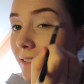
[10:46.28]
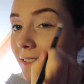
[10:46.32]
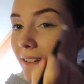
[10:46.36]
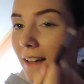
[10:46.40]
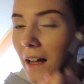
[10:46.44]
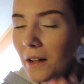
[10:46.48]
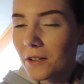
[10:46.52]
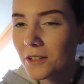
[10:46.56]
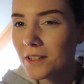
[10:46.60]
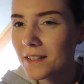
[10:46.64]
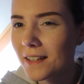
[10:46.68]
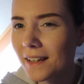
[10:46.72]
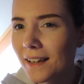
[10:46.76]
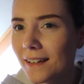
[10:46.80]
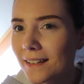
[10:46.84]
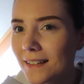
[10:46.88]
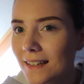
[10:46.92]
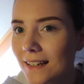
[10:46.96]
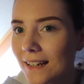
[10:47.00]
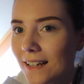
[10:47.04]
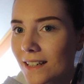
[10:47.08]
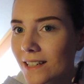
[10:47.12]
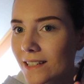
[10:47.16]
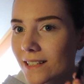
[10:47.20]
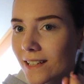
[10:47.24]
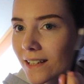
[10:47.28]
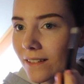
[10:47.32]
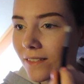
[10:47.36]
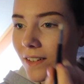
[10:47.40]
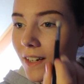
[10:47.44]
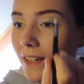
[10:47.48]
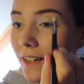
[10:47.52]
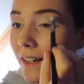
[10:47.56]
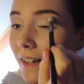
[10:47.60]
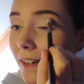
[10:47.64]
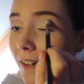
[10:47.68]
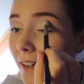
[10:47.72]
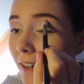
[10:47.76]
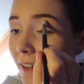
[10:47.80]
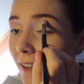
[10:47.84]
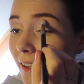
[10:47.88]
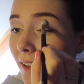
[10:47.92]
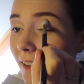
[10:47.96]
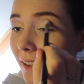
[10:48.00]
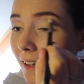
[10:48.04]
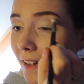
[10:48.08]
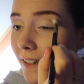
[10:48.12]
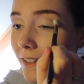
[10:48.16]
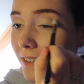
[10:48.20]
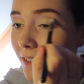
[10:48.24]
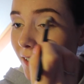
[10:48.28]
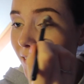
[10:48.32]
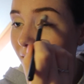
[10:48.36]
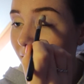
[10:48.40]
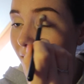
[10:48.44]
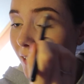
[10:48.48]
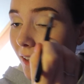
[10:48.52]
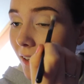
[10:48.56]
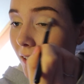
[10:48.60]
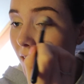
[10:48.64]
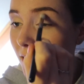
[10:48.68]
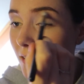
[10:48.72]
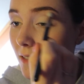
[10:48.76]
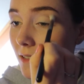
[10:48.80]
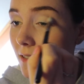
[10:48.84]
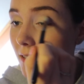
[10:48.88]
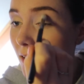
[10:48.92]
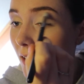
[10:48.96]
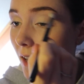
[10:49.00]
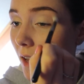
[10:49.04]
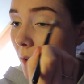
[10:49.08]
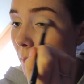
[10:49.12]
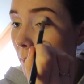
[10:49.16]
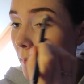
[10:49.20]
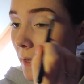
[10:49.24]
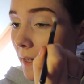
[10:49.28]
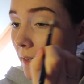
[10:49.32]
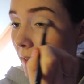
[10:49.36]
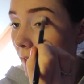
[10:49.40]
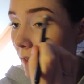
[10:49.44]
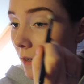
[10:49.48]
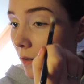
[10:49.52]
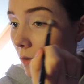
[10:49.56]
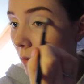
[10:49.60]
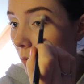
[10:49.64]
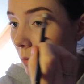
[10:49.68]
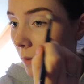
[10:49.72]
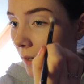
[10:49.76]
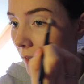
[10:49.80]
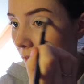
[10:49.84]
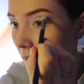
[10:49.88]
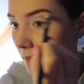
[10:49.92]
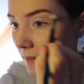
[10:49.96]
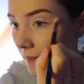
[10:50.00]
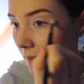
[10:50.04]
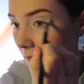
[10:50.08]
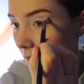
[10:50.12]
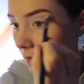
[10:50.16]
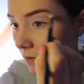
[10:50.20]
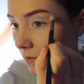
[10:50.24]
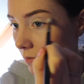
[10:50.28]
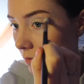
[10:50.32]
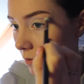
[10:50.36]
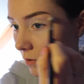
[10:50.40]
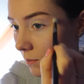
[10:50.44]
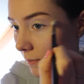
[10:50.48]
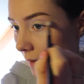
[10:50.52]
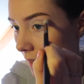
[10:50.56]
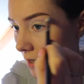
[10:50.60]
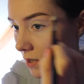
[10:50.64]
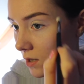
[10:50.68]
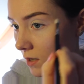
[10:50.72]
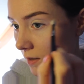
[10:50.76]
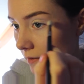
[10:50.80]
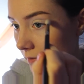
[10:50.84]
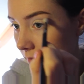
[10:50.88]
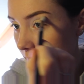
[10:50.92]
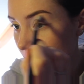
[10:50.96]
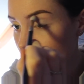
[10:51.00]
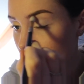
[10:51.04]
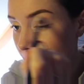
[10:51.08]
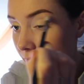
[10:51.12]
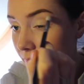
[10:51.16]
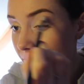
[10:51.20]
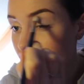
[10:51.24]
I was thinking, did I actually say it right? Angelic colours um, in like a winged out formation.